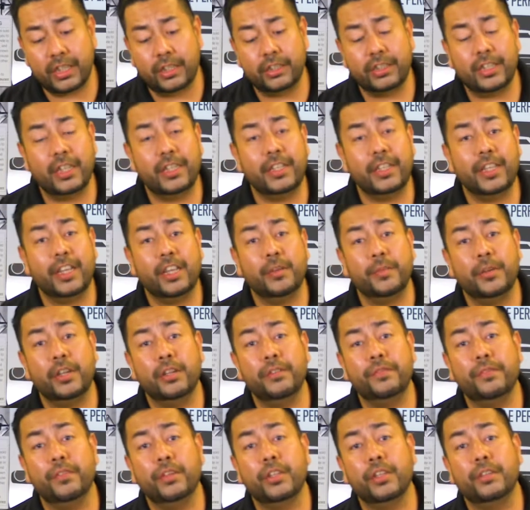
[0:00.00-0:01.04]
outside diameter
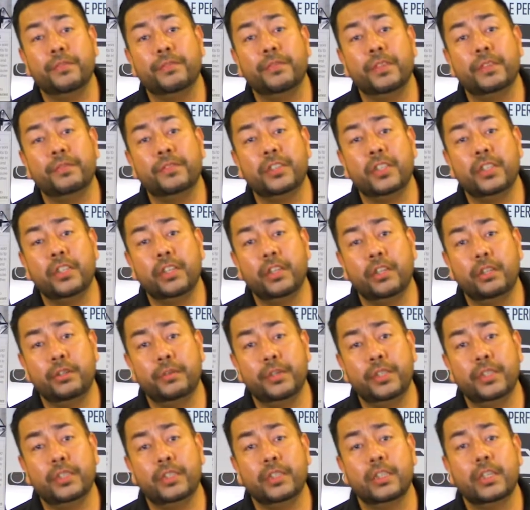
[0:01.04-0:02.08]
for the
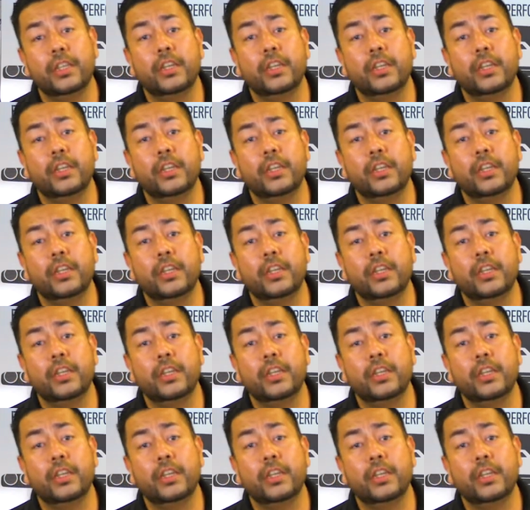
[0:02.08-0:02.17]
1500s,